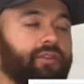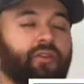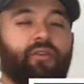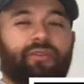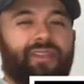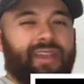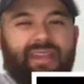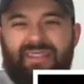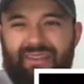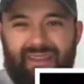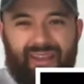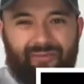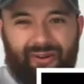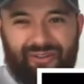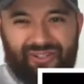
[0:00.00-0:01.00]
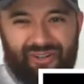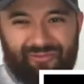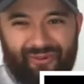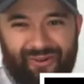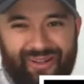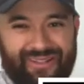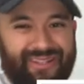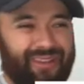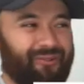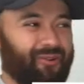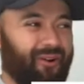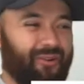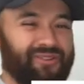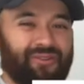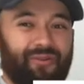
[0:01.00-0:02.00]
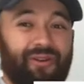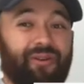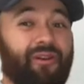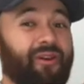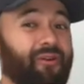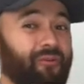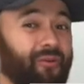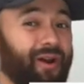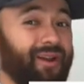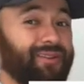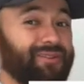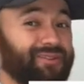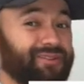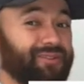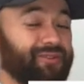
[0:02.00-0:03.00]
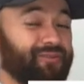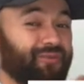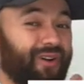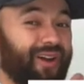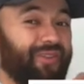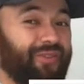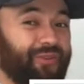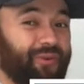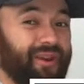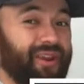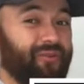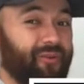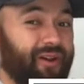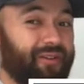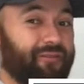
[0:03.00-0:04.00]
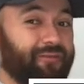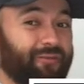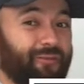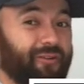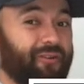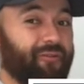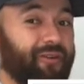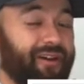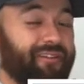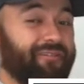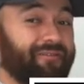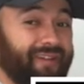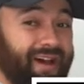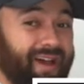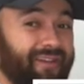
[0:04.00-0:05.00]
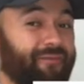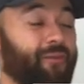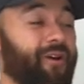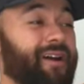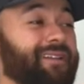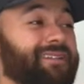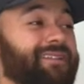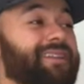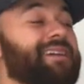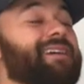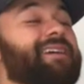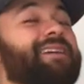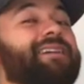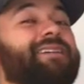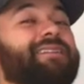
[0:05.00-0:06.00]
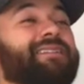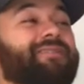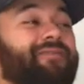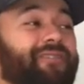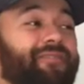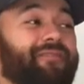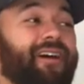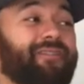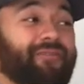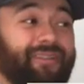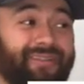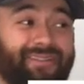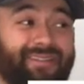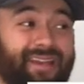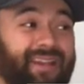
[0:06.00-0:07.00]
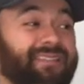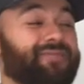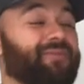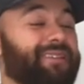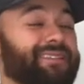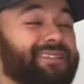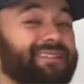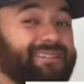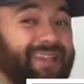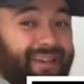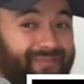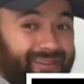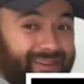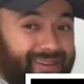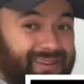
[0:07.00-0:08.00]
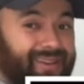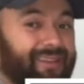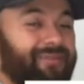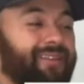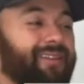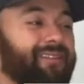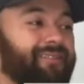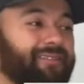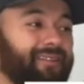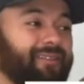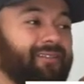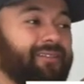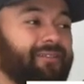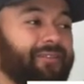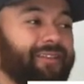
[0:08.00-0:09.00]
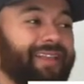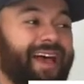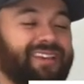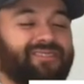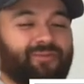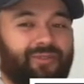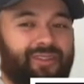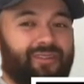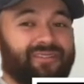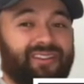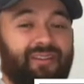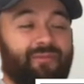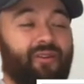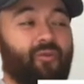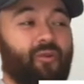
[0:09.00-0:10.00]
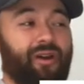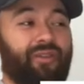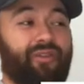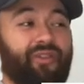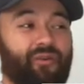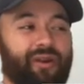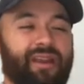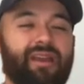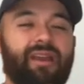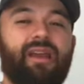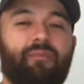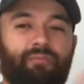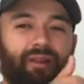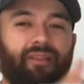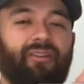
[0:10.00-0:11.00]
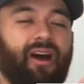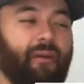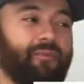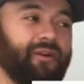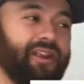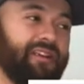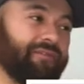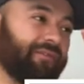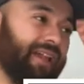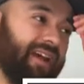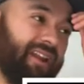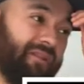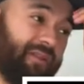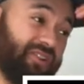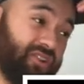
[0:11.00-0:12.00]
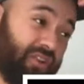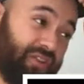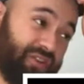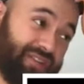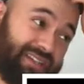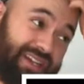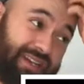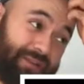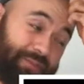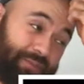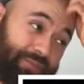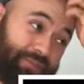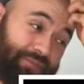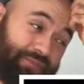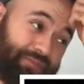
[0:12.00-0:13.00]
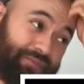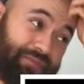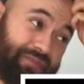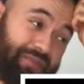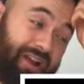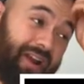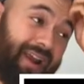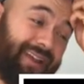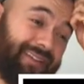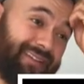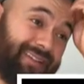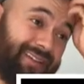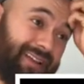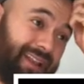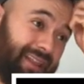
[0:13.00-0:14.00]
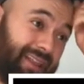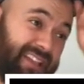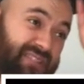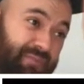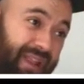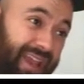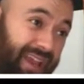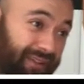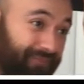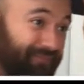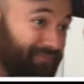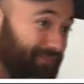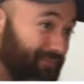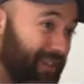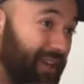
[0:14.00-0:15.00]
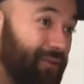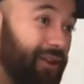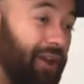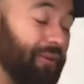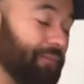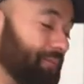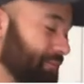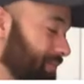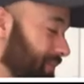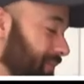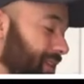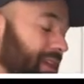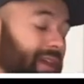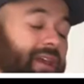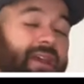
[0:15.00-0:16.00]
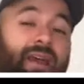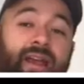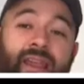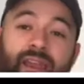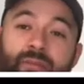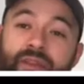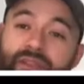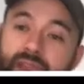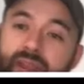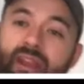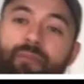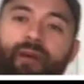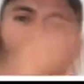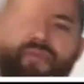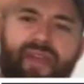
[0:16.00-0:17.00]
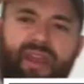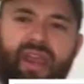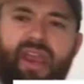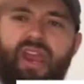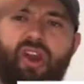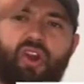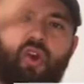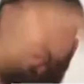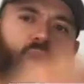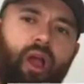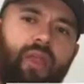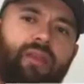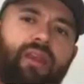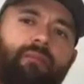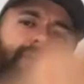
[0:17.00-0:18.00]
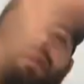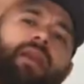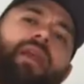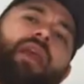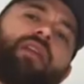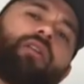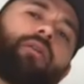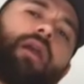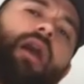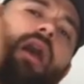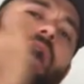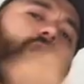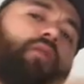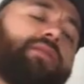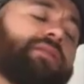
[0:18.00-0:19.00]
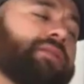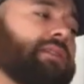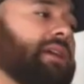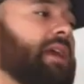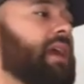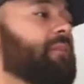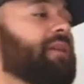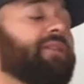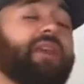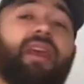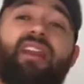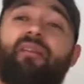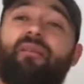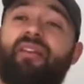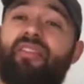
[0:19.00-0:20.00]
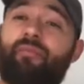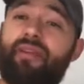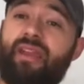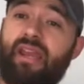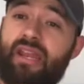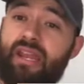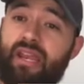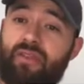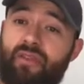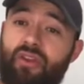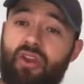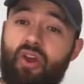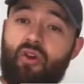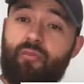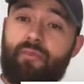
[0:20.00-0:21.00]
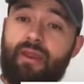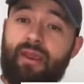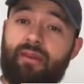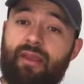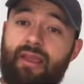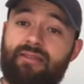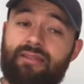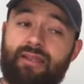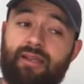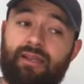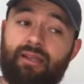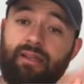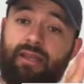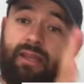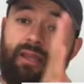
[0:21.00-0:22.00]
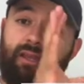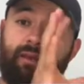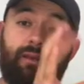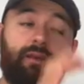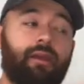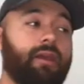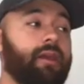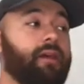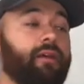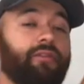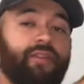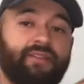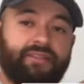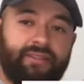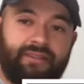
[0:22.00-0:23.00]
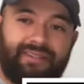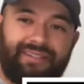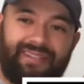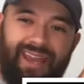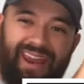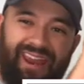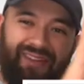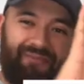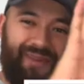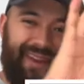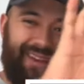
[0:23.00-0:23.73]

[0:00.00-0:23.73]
The easy thing about trombone is that we're always going 1, 2, 1, 3, 1, 4, 1, 5, 1, 1, 5, 1, 6, 1, 7, and then the last one there's going to be 1, 3. Play the upper E flat and measure 13. Alright, let's play it. Here we go. Again, be thinking about that air quality being in or out. Be thinking about the beginning of the note being nice and clean, the sustain being